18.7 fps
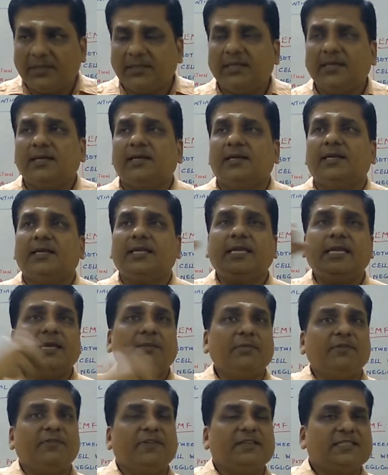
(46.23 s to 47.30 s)
the
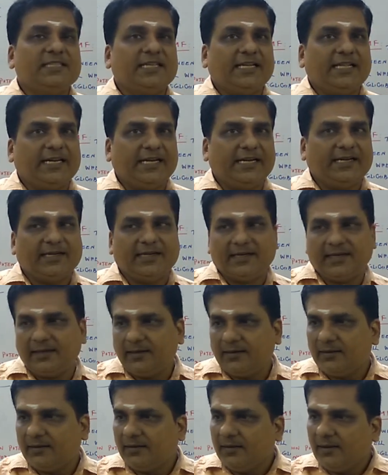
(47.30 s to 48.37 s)
EMF is
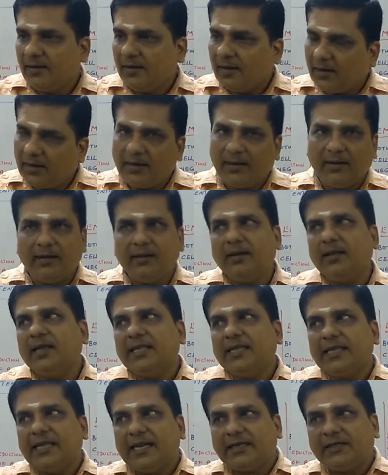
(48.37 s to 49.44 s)
generated
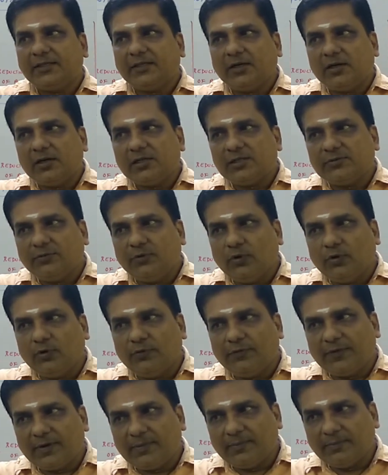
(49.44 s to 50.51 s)
or electrons
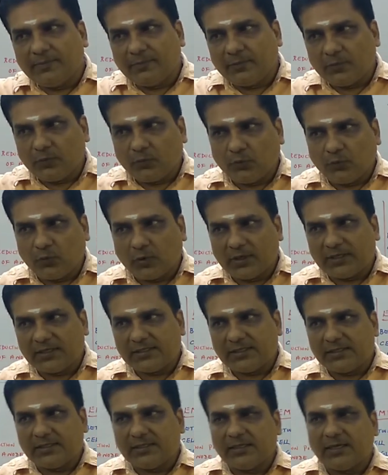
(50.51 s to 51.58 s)
flow from
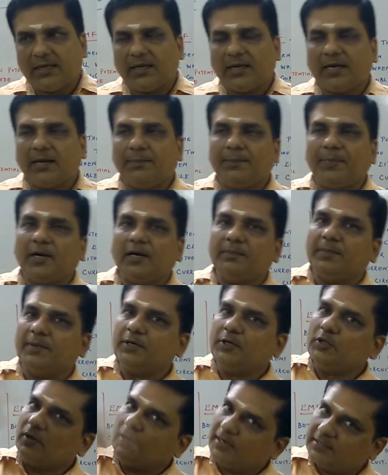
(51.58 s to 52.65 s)
one
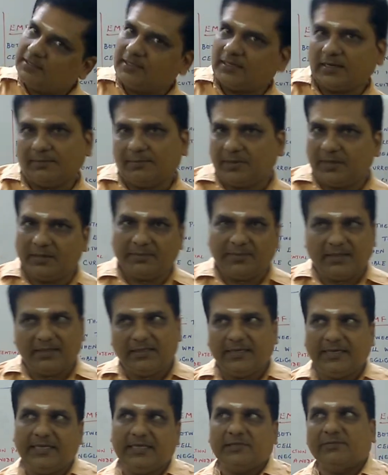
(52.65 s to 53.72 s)
compartment to another compartment,
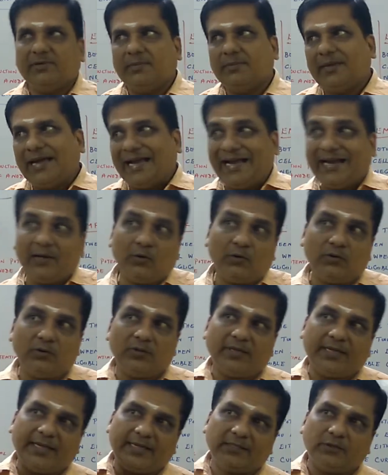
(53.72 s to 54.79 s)
that is from anode to
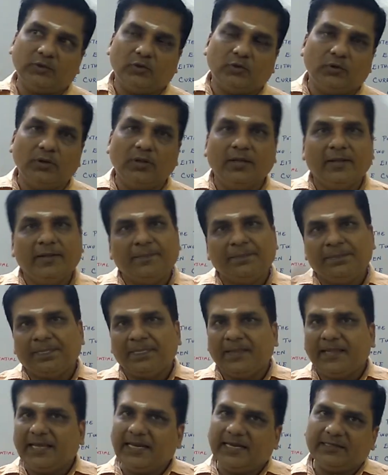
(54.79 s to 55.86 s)
cathode,
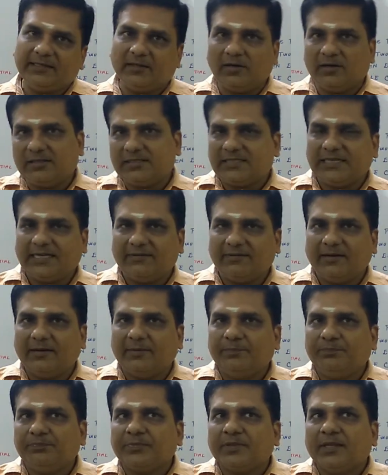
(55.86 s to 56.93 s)
electrons
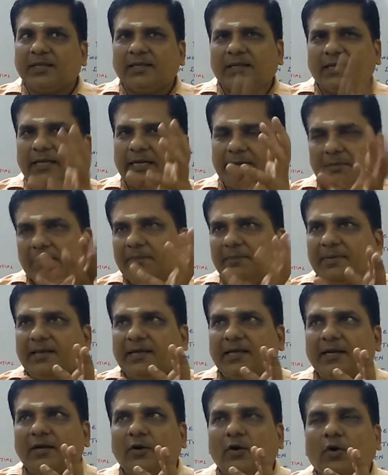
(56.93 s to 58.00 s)
travel.
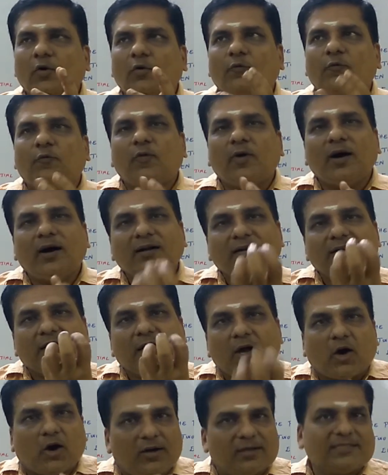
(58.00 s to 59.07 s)
Remember,
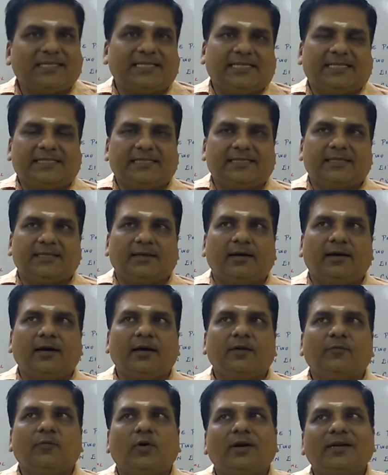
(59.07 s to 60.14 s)
what causes
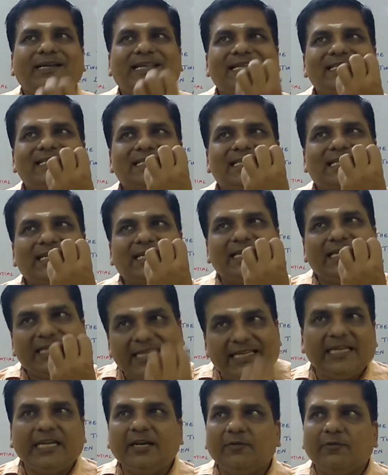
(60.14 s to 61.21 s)
or what is the
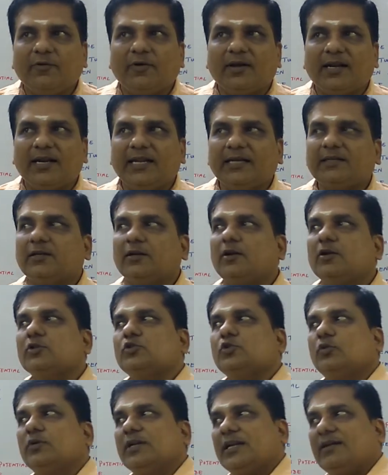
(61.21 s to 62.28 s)
need for
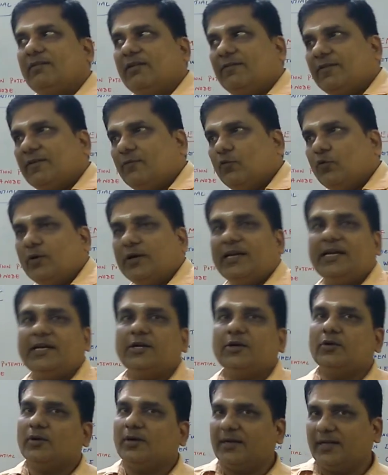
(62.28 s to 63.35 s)
electrons to travel from one
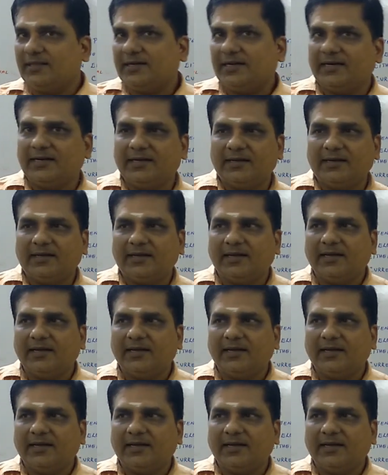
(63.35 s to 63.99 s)
end to another end?